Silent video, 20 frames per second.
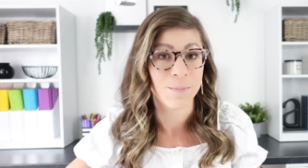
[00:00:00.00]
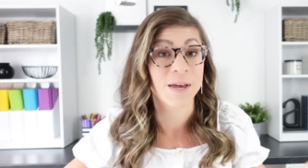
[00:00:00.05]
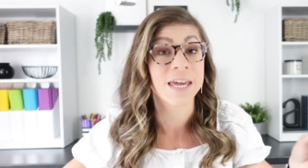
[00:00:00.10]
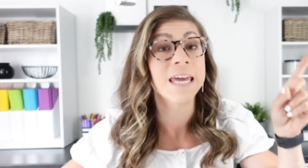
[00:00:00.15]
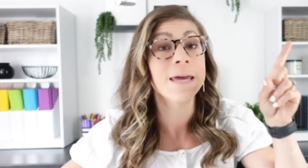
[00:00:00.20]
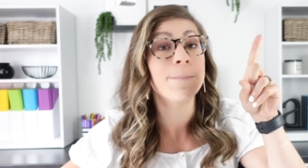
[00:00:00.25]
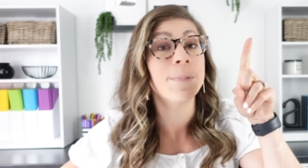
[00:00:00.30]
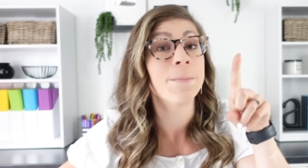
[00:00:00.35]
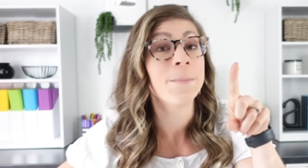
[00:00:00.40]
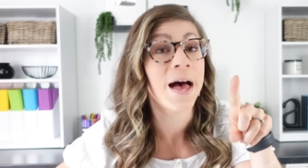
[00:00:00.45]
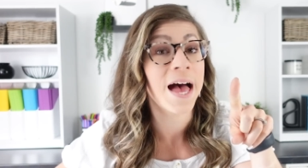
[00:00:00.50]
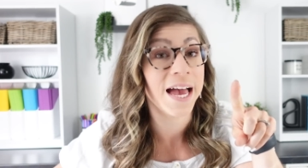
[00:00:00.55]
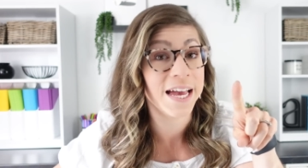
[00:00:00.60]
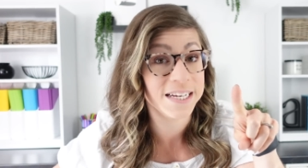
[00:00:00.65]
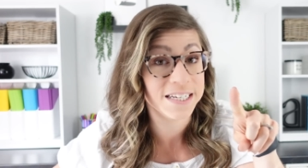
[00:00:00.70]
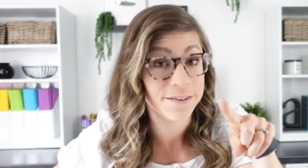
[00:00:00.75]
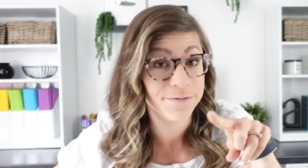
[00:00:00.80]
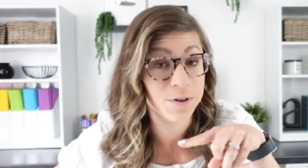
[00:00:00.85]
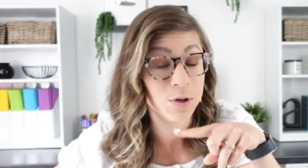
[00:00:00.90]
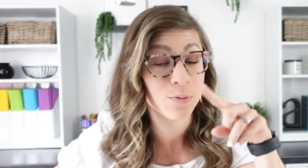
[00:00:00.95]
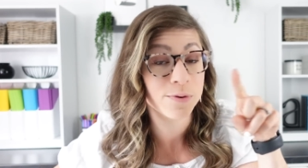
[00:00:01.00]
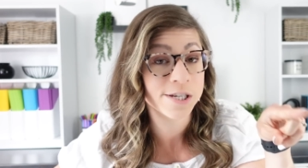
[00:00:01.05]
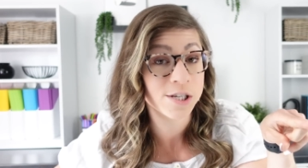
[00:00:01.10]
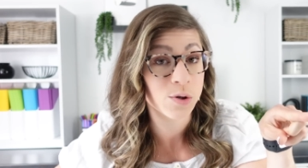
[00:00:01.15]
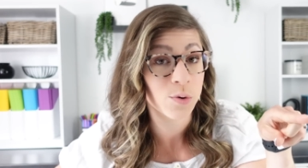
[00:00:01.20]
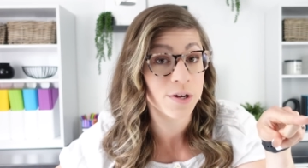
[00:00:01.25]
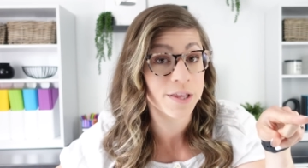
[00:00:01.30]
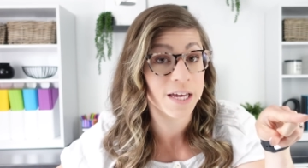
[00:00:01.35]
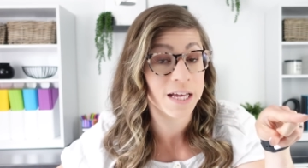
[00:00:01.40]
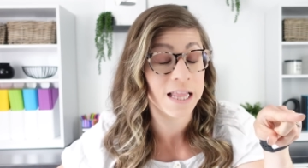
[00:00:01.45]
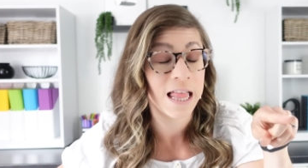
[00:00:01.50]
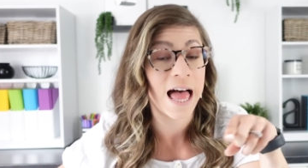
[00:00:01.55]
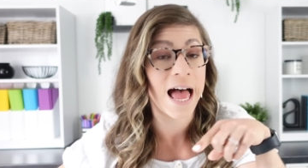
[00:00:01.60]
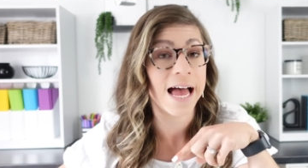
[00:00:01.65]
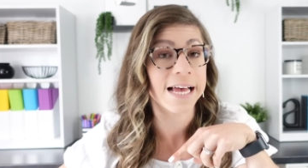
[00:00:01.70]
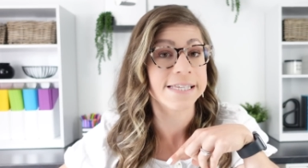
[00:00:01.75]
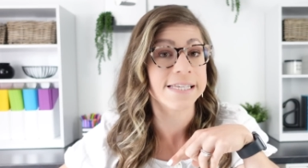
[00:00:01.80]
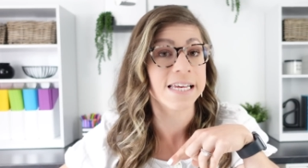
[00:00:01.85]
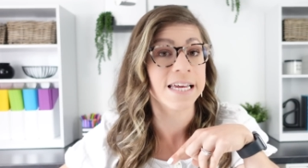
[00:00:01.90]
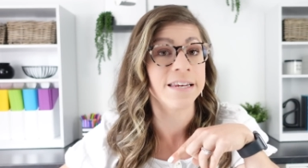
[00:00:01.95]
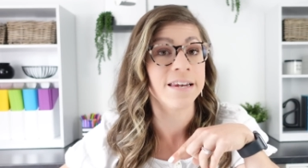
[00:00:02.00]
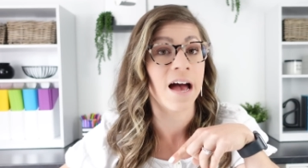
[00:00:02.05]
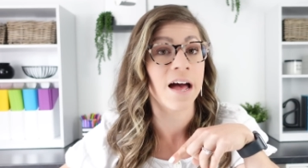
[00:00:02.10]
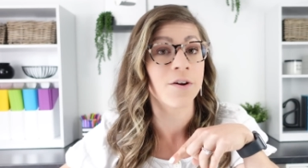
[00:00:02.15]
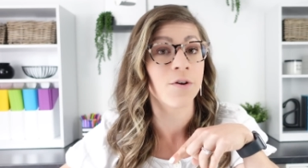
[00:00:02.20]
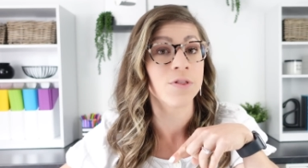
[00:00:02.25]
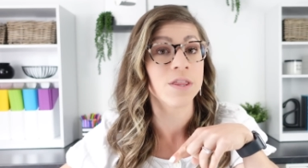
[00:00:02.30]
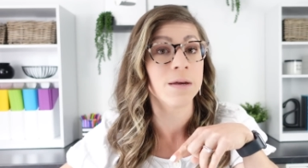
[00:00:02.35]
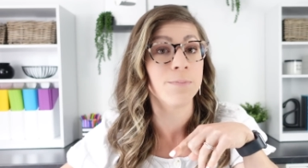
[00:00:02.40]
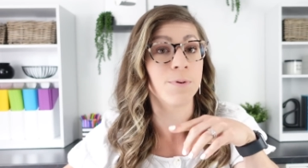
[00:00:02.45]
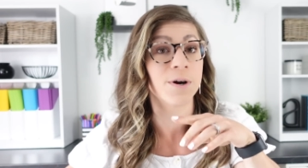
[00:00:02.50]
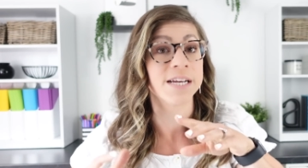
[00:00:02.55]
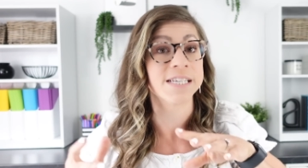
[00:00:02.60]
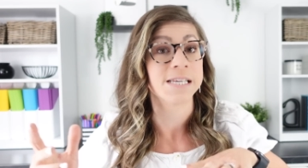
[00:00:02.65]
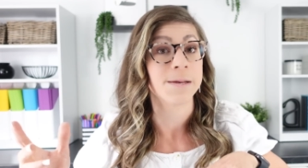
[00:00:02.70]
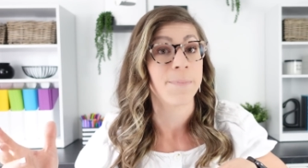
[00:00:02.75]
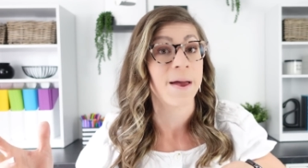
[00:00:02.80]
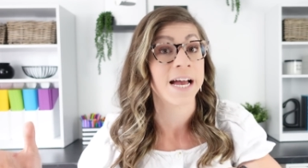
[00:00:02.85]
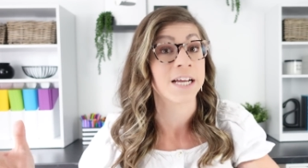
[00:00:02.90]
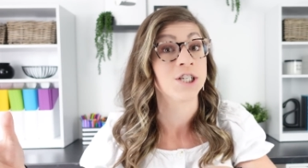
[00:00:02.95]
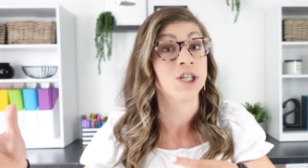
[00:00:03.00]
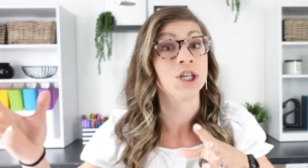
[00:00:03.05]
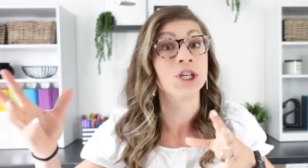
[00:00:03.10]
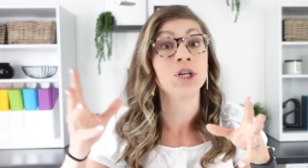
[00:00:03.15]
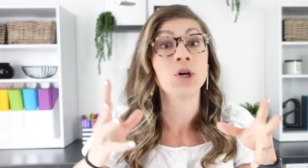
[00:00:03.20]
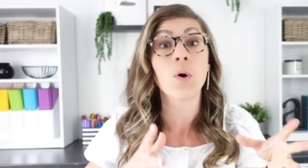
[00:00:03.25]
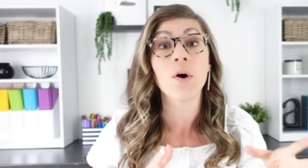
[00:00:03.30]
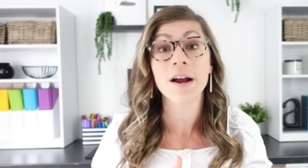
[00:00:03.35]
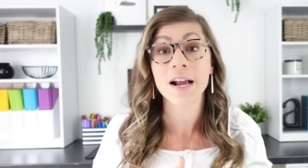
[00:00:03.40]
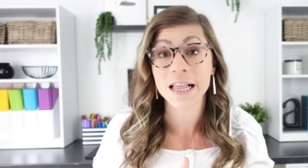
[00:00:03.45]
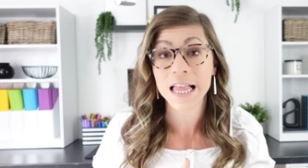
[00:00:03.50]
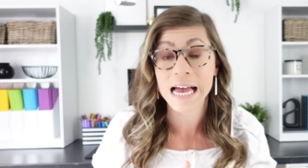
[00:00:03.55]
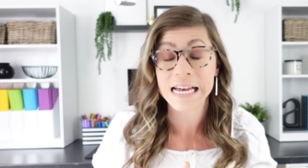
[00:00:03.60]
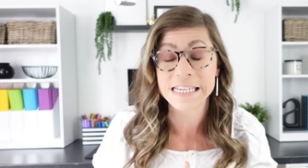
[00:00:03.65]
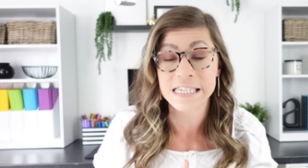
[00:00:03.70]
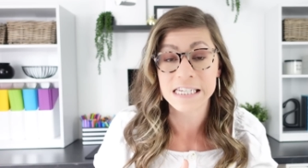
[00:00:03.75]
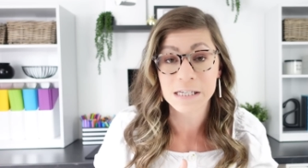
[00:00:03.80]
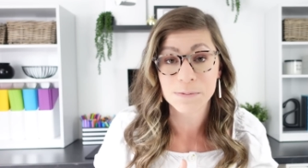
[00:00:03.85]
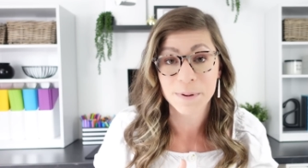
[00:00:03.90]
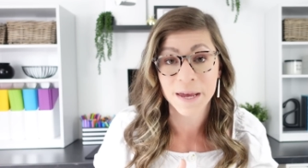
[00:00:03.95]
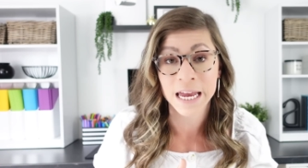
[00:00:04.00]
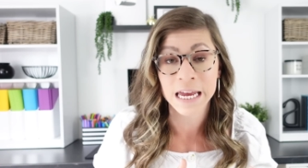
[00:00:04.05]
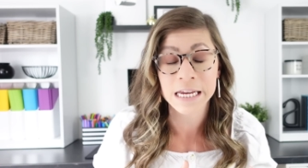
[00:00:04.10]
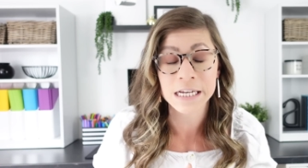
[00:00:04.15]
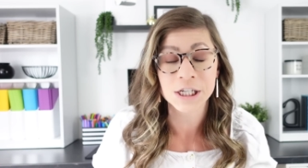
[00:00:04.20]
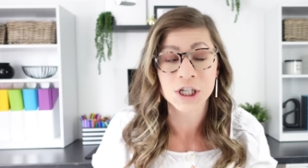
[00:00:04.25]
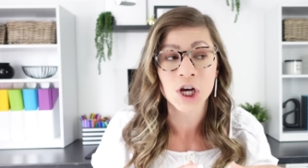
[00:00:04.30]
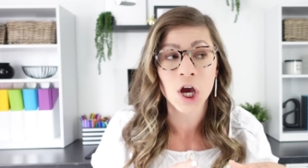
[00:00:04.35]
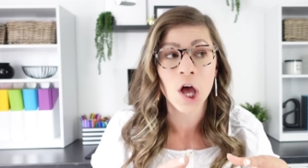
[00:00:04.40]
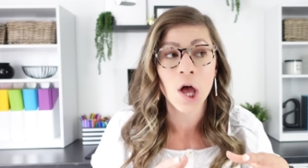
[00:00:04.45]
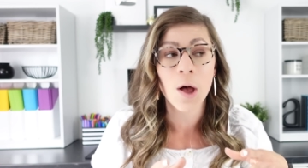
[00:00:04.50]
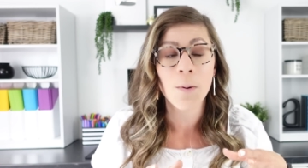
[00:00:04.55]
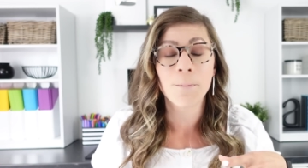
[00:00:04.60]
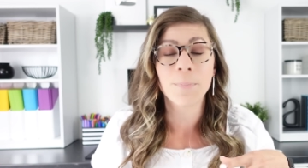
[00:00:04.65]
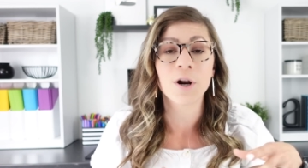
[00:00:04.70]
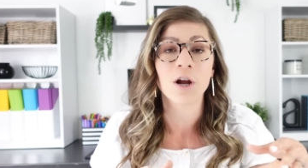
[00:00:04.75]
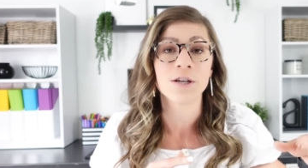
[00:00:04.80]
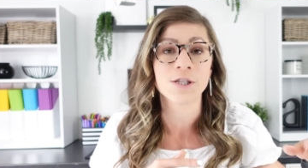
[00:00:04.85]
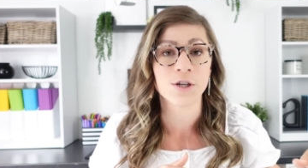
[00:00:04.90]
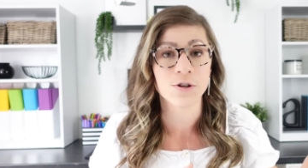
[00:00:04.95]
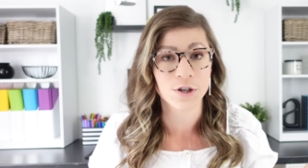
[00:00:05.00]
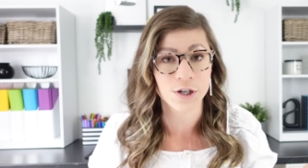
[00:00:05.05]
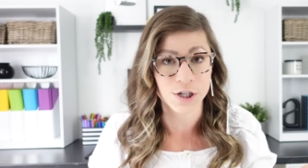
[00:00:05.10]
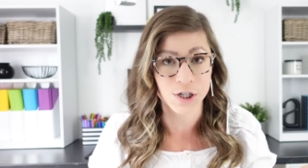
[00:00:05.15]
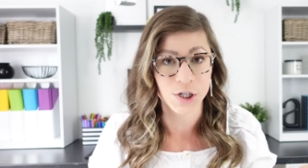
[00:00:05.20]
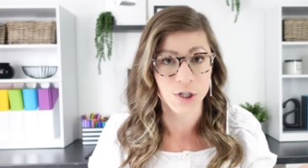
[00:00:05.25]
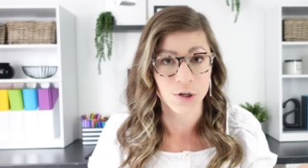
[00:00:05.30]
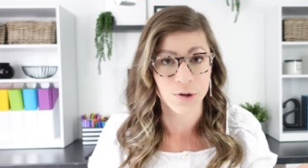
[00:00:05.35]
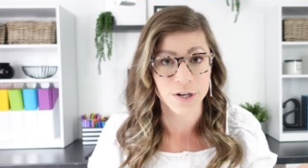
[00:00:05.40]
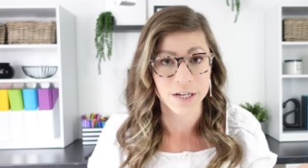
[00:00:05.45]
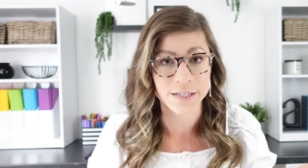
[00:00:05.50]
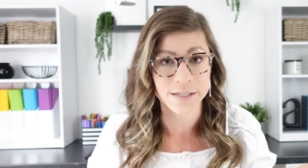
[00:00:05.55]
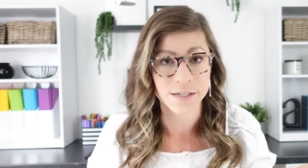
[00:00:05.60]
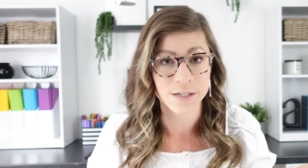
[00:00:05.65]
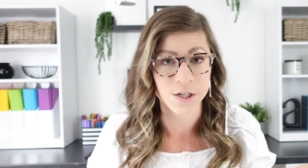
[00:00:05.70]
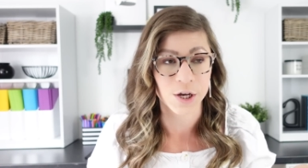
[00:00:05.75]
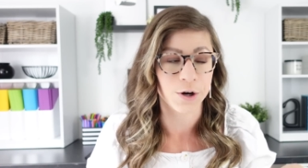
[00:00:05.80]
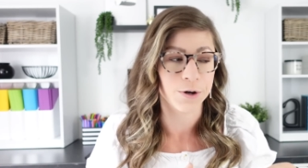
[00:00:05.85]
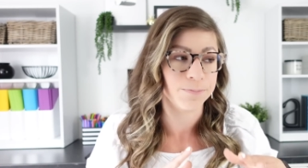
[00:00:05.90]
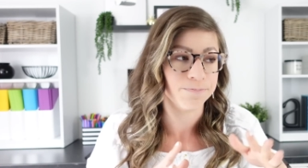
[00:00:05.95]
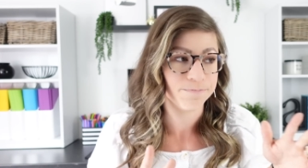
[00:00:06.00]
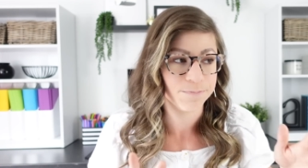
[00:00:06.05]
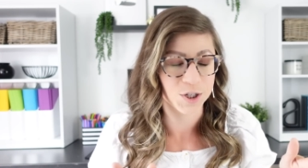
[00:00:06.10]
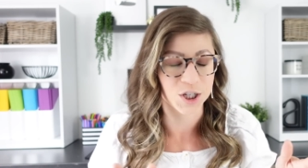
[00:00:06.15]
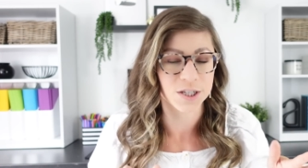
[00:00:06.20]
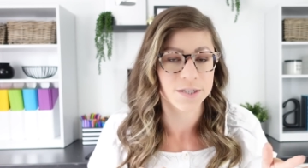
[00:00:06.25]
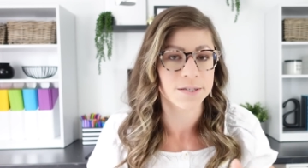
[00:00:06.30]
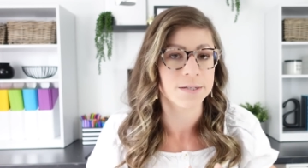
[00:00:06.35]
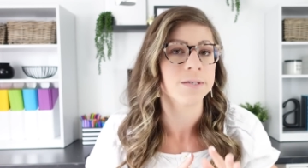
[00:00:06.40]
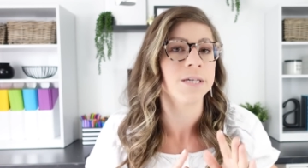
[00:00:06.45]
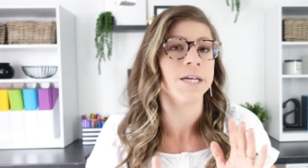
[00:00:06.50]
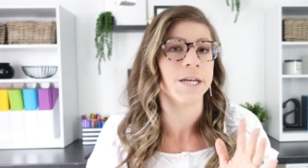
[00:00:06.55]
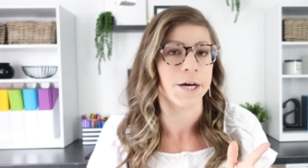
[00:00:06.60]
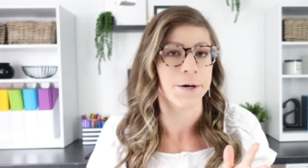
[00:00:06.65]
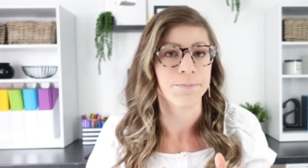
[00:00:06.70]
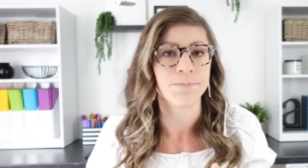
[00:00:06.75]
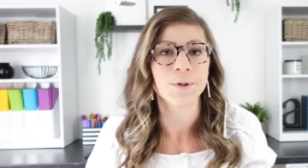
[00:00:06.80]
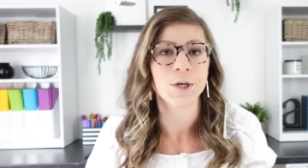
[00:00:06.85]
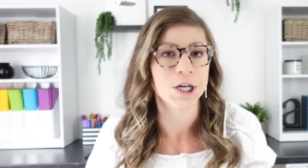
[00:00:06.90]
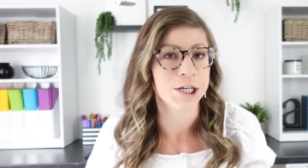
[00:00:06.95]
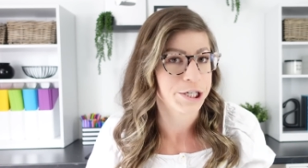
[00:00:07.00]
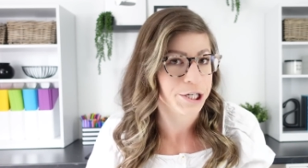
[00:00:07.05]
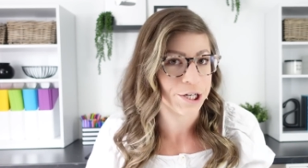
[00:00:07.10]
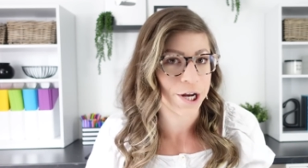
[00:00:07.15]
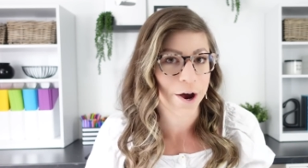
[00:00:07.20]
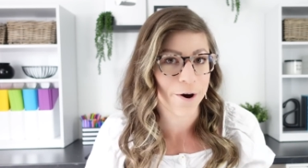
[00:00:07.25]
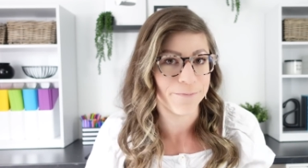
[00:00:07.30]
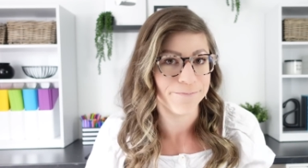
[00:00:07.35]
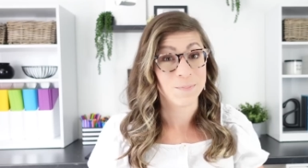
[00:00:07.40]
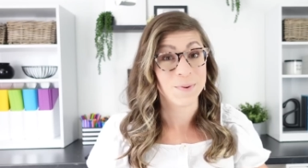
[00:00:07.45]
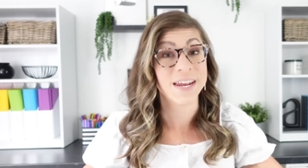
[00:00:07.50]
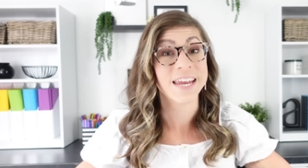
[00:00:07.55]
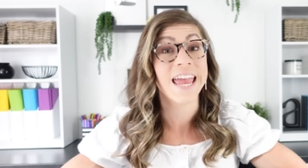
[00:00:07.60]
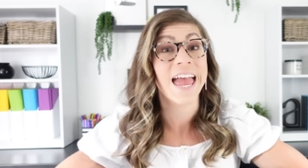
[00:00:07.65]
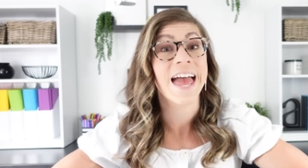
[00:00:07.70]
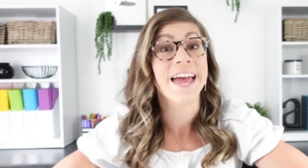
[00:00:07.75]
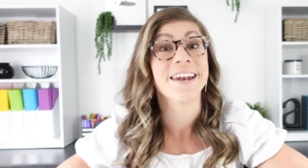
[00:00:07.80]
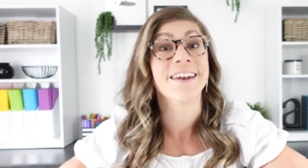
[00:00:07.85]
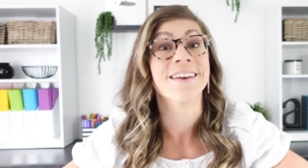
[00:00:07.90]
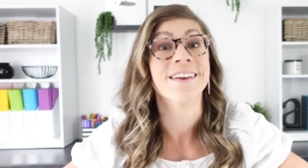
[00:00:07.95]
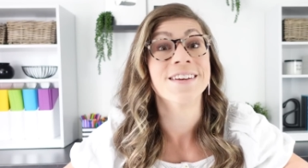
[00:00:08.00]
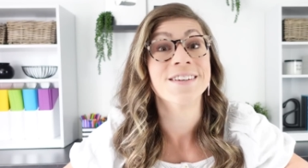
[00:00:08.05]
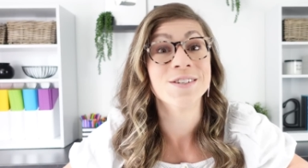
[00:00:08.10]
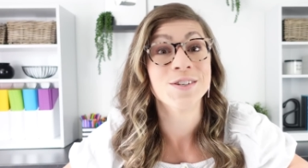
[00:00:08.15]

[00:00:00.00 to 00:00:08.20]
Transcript: But keep in mind, if you restore the class, it not only brings it back to your classes page, but also your students. So just, you know, good to know. But again,